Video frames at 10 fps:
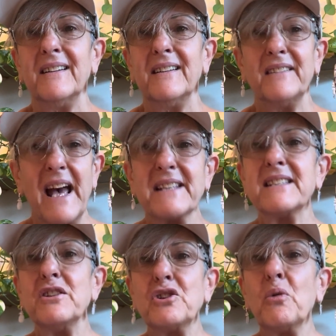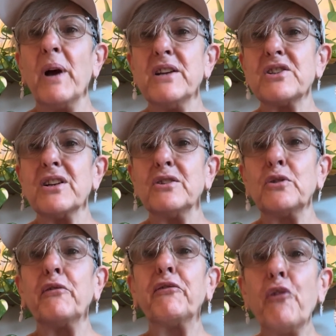that situation to
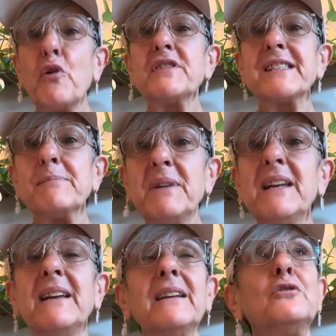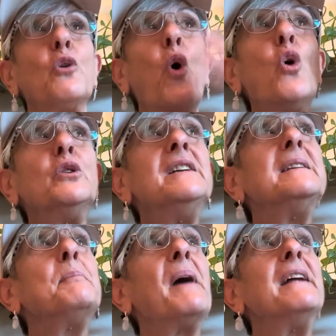force me to only
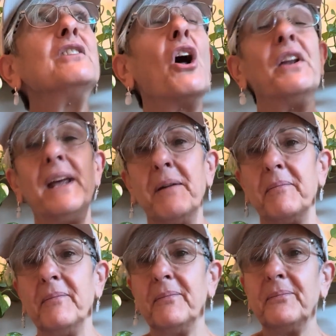depend on him.